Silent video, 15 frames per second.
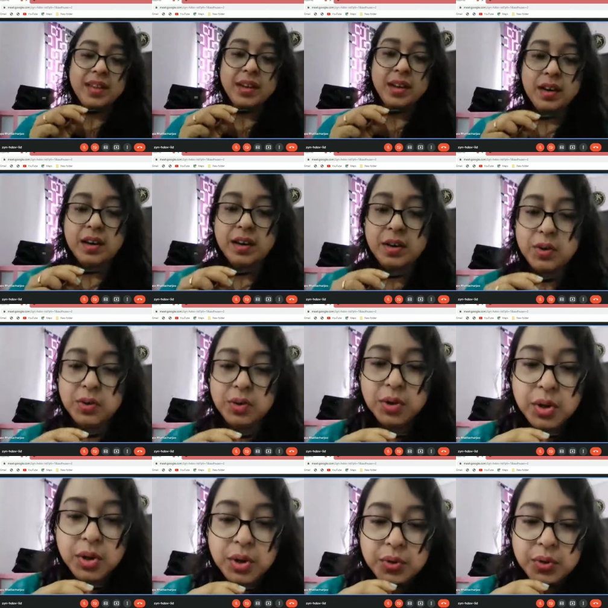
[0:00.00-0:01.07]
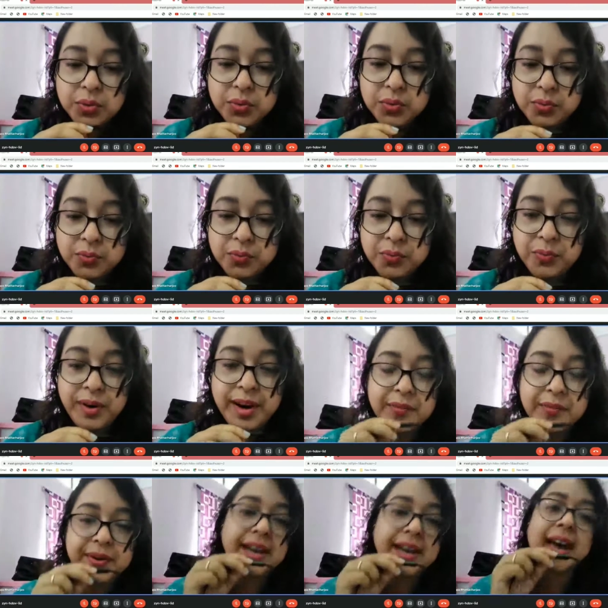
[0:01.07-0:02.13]
uh, where
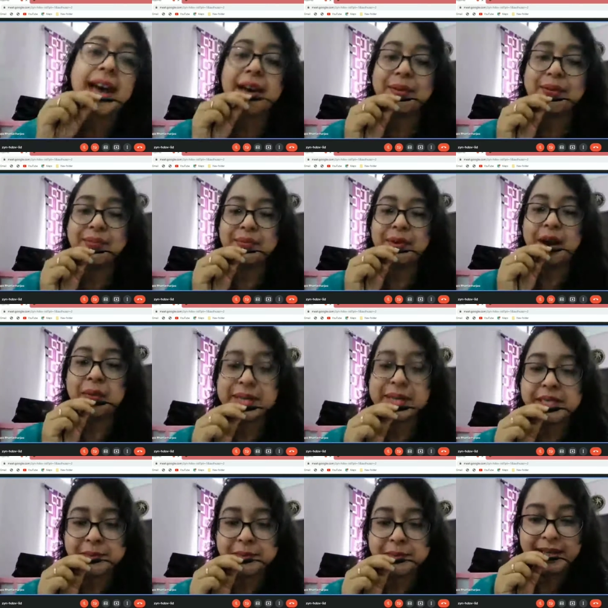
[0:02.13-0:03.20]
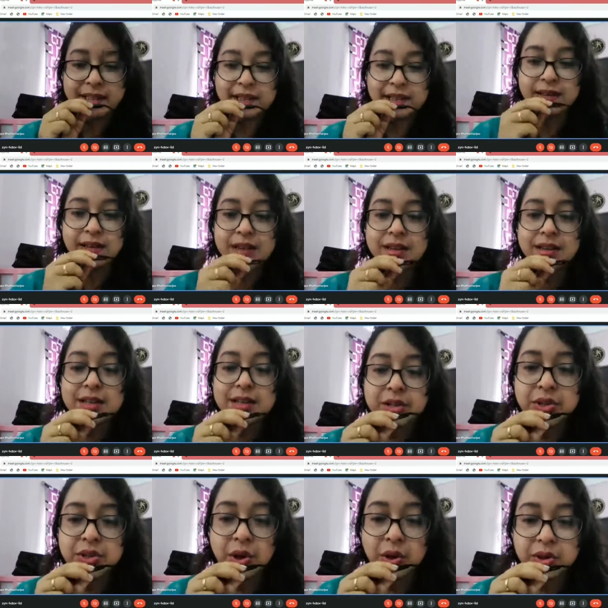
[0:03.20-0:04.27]
we have our speaker,
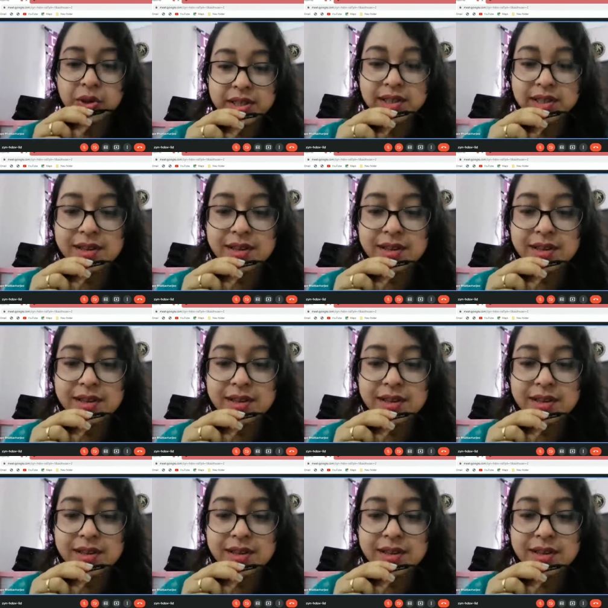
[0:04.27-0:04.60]
Dr.